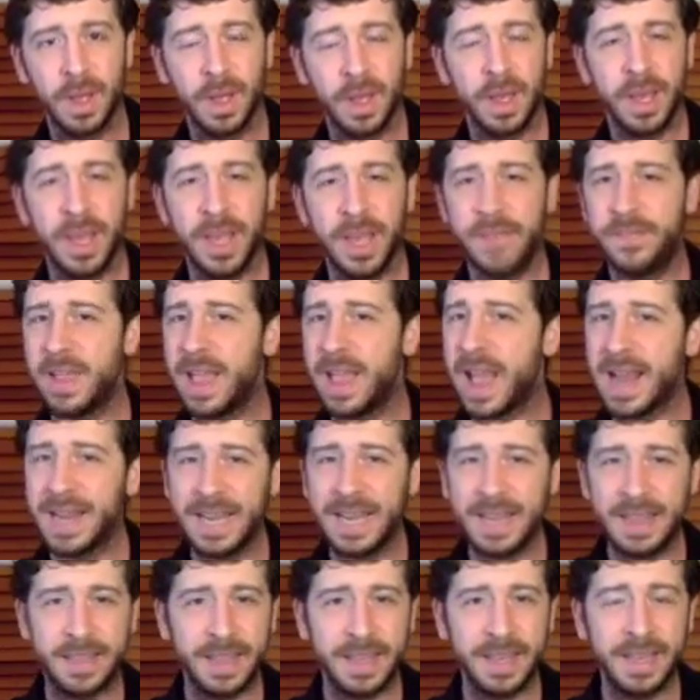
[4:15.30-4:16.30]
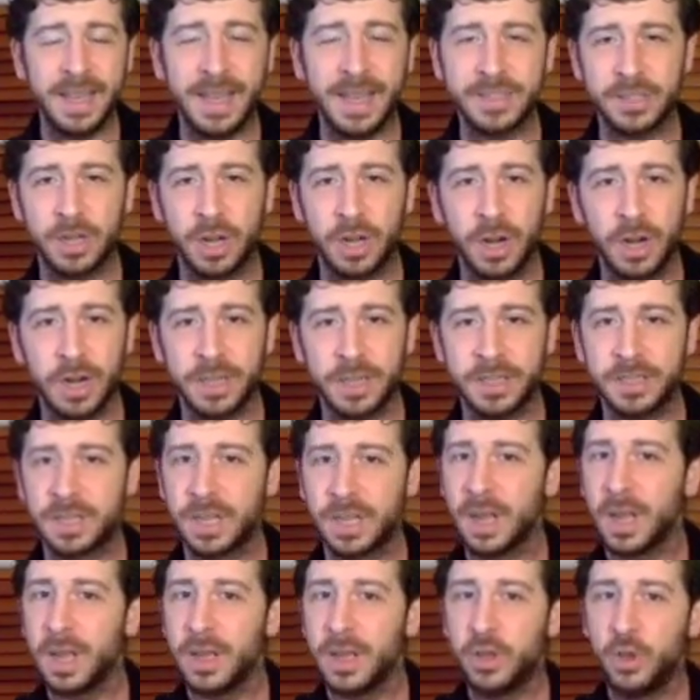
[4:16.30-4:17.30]
If anything gets hurt,
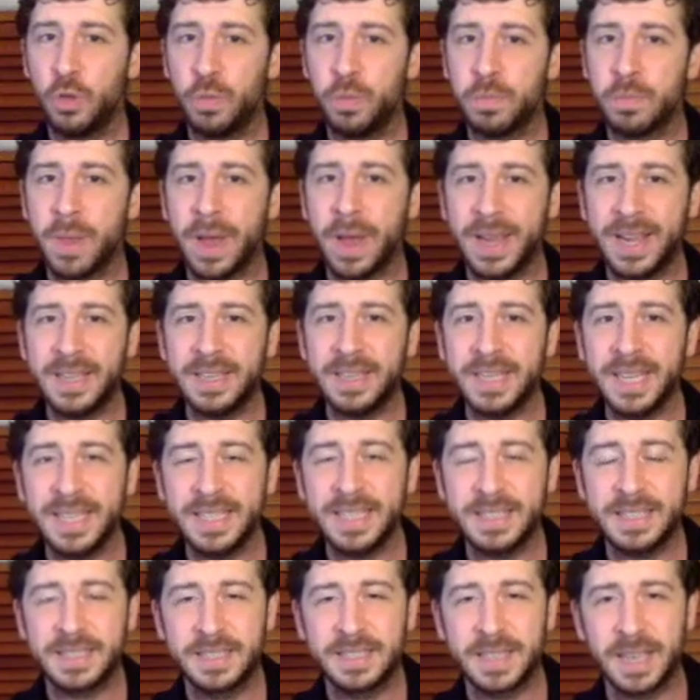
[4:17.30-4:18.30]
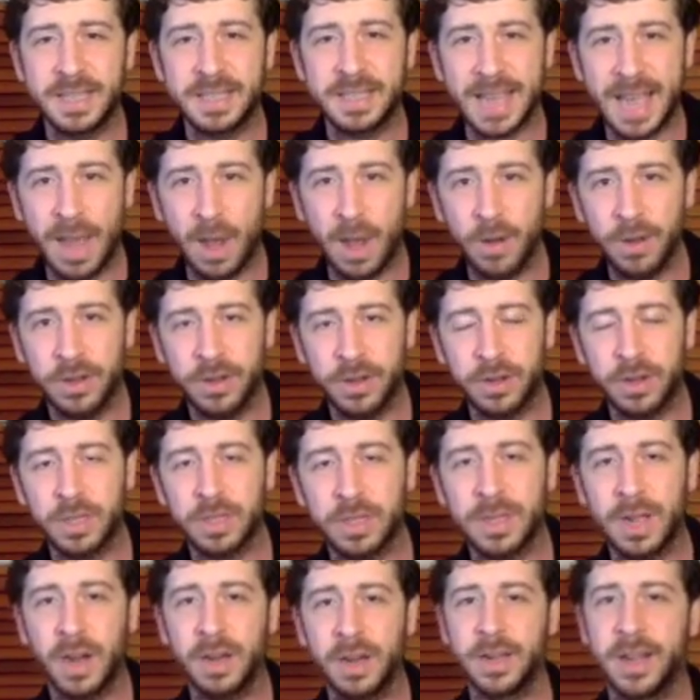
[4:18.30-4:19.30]
you might need to send out your
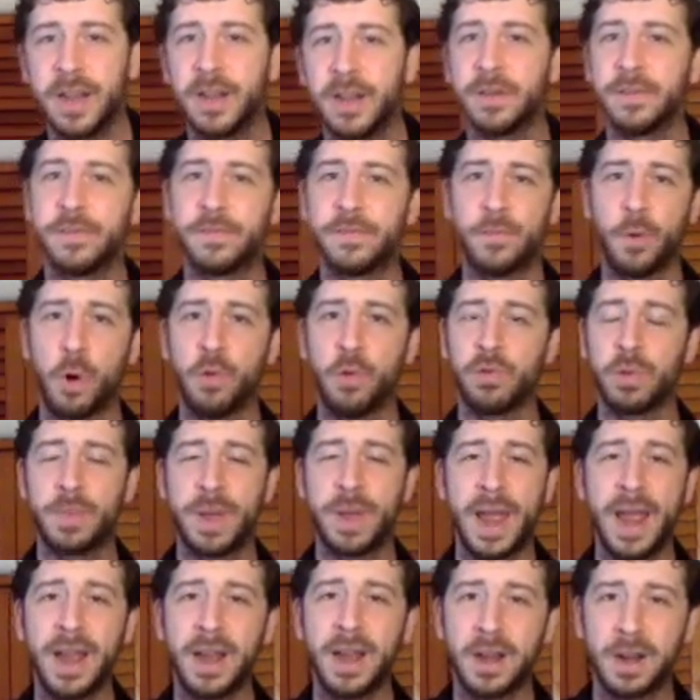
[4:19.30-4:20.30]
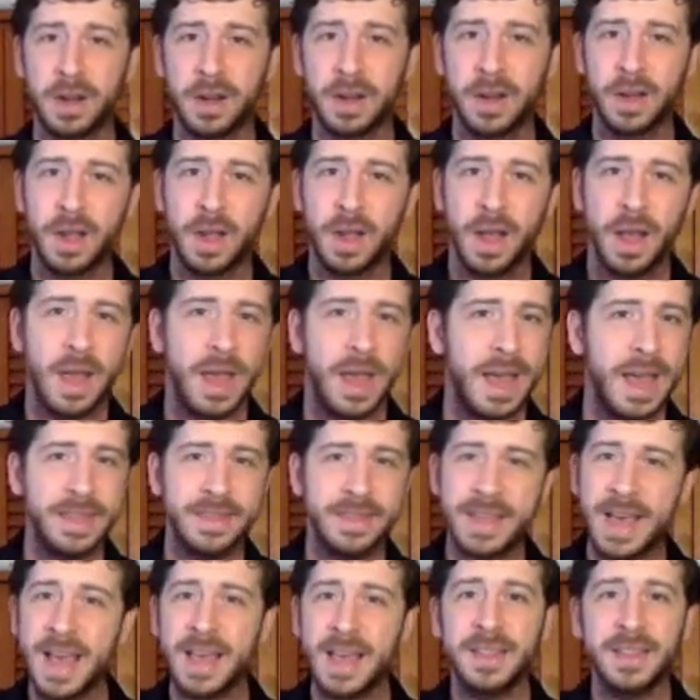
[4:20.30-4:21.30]
clarinet for repair, and
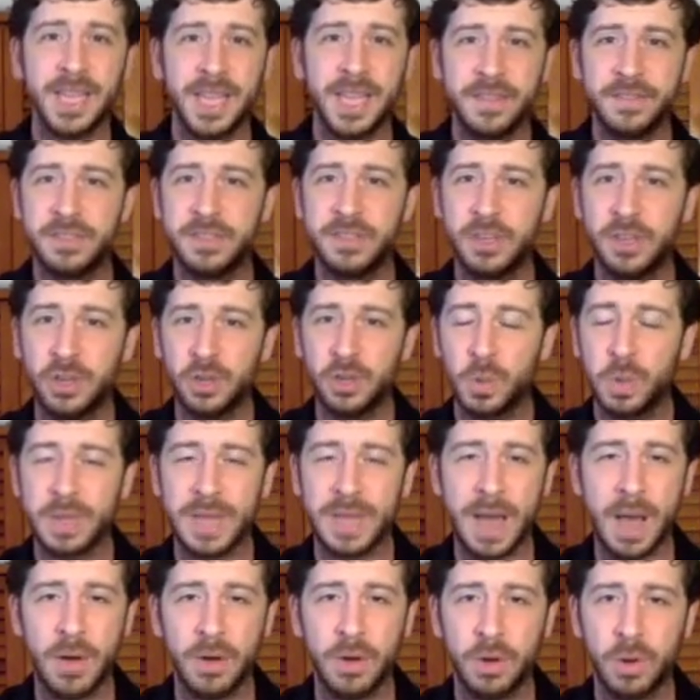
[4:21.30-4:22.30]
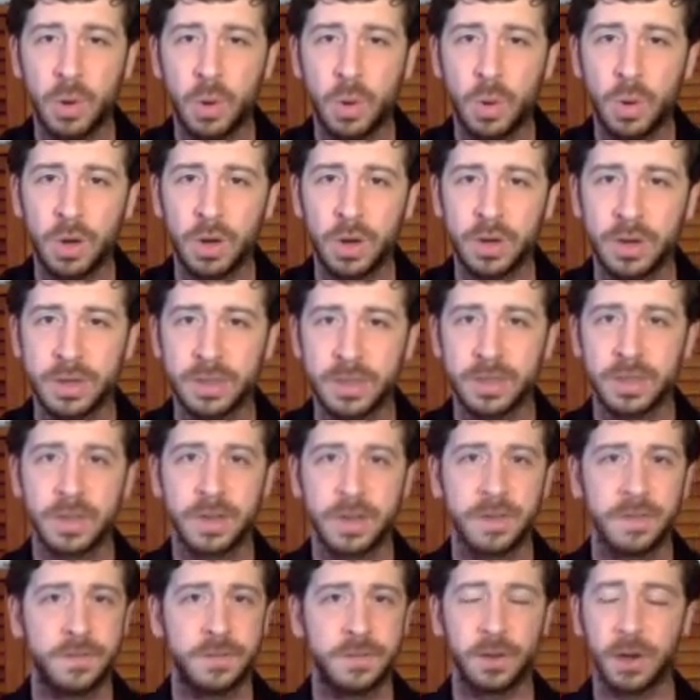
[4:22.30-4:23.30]
that leaves you without a horn
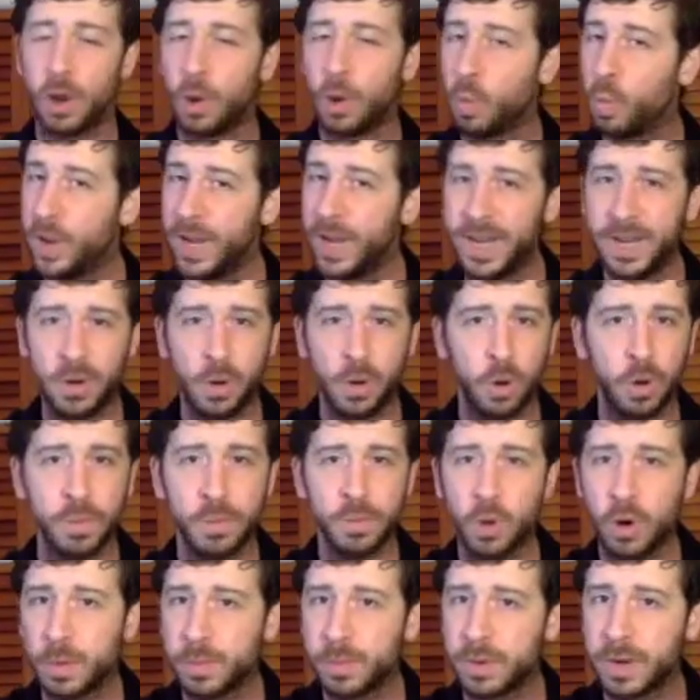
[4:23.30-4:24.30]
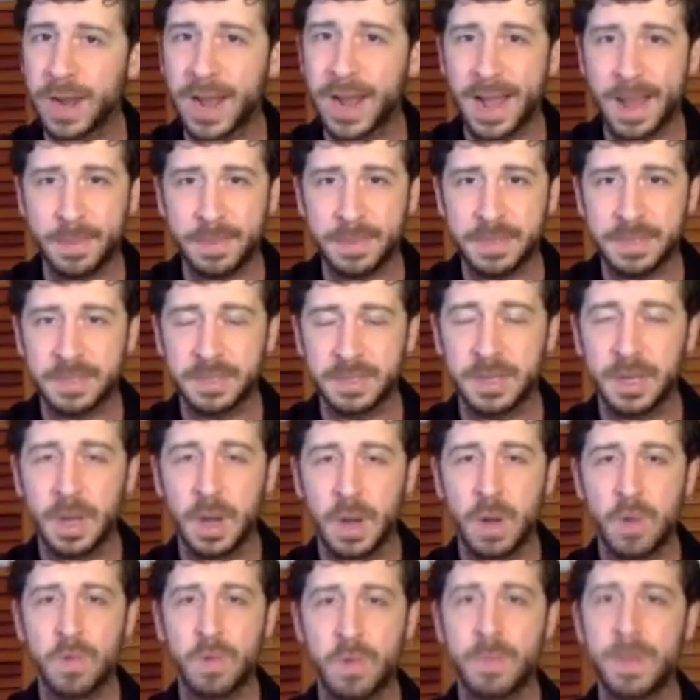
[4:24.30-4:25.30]
for a week or more perhaps.
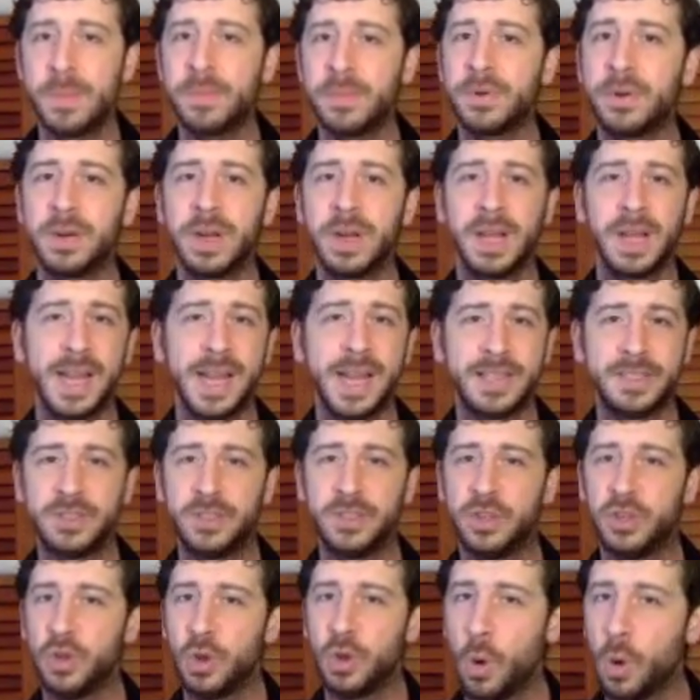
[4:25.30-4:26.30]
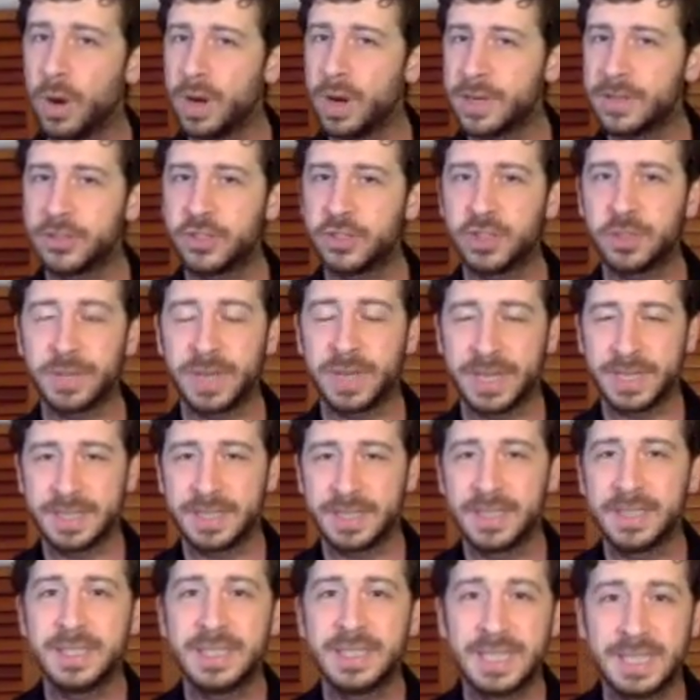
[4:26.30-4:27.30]
Remember, it's your instrument.
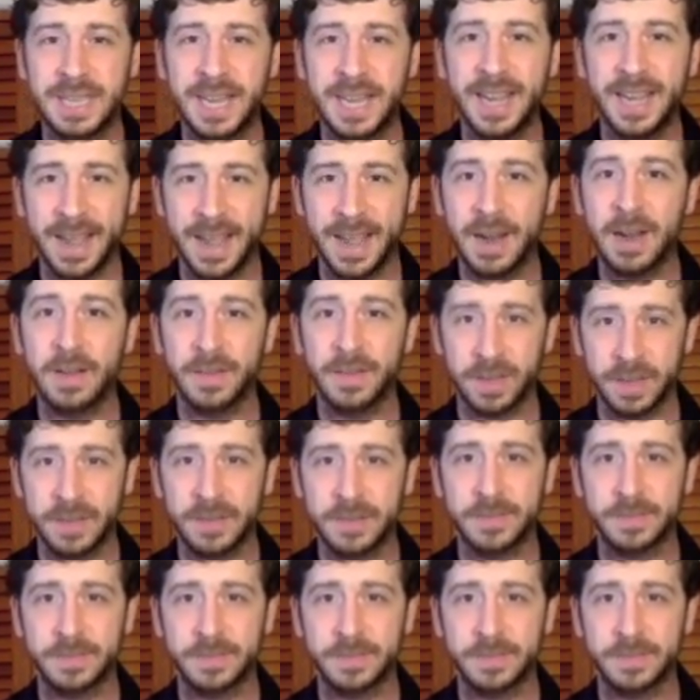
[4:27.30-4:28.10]
Take care of it.